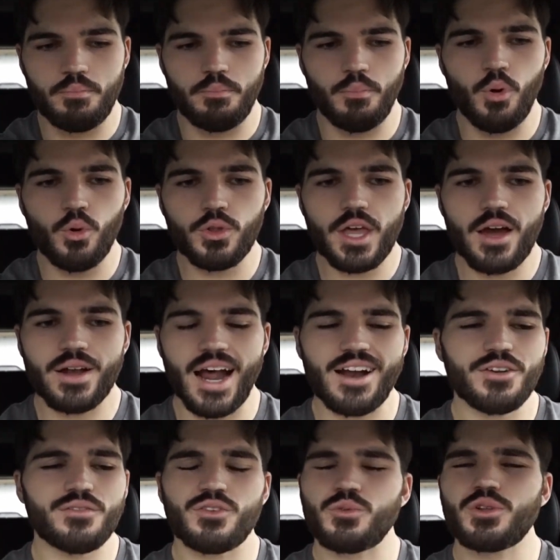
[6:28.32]
pull down. I
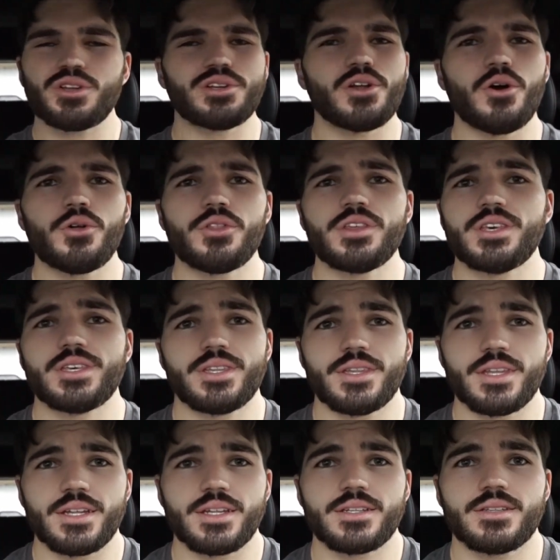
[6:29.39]
don't even really know
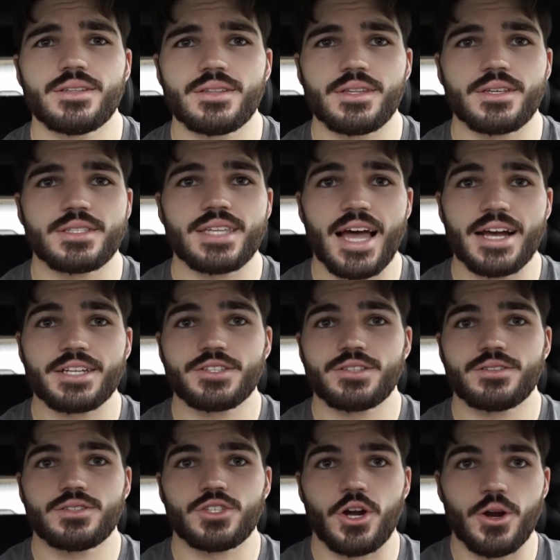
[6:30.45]
the exact
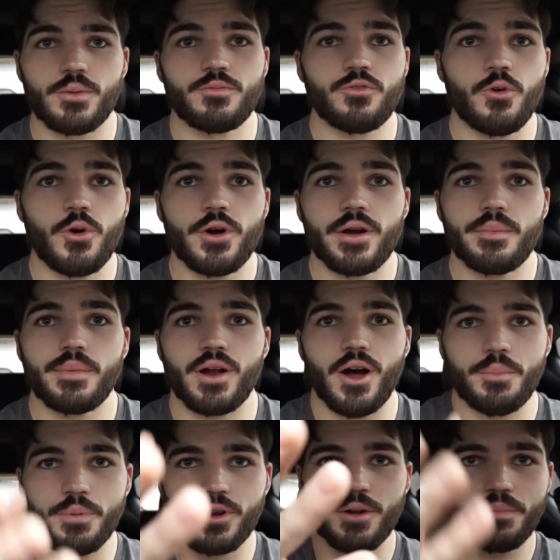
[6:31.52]
term for it, but
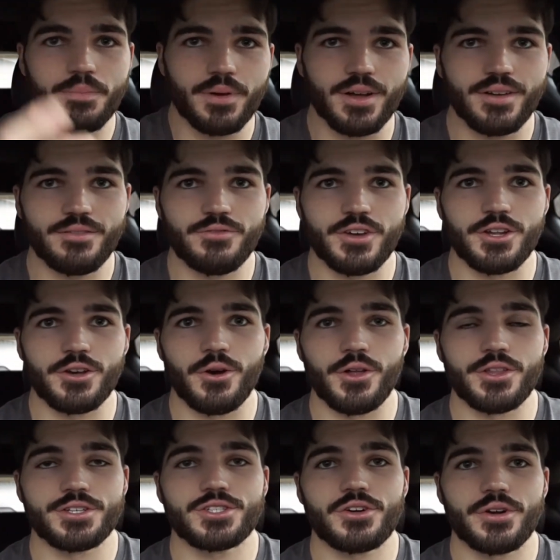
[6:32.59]
I'll put up a video
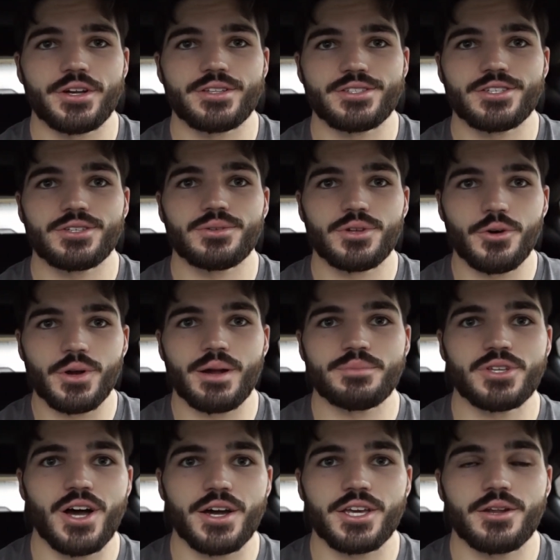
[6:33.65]
on the screen so you know what I'm
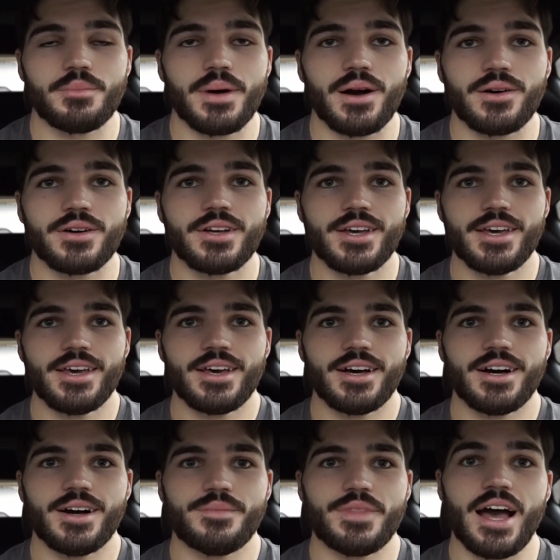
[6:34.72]
talking about.
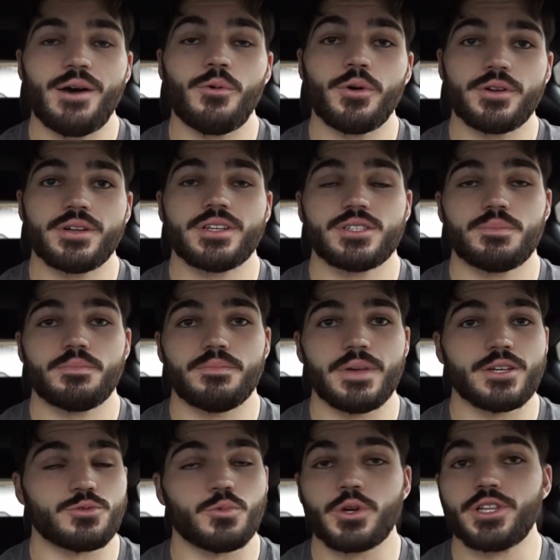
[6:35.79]
That one has
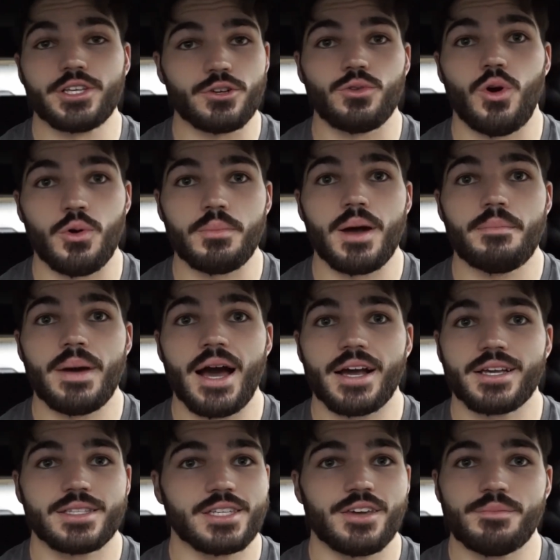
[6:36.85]
really grown my
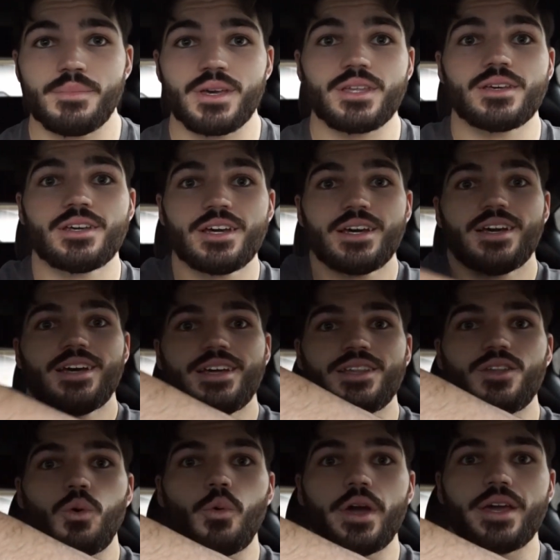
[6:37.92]
back. It's given me
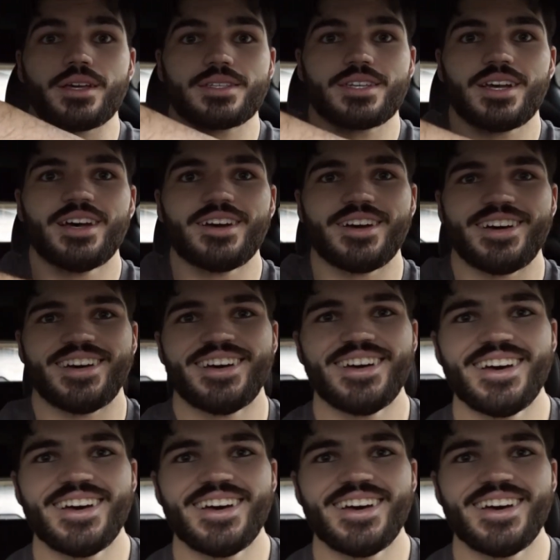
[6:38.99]
the wings. The